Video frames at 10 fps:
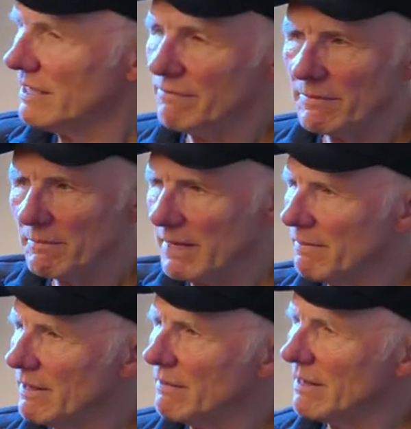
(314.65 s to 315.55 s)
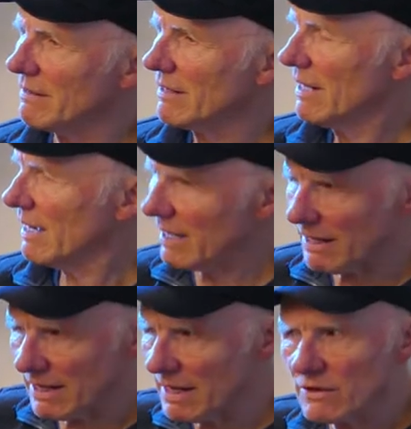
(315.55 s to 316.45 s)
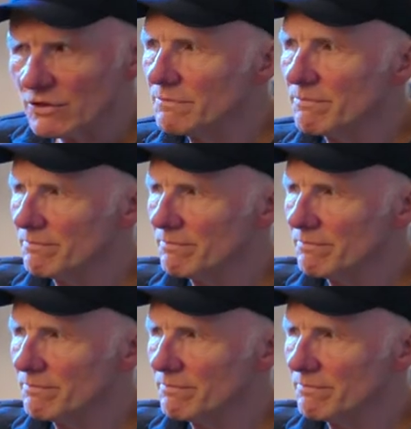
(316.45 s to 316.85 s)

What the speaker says: Or maybe I could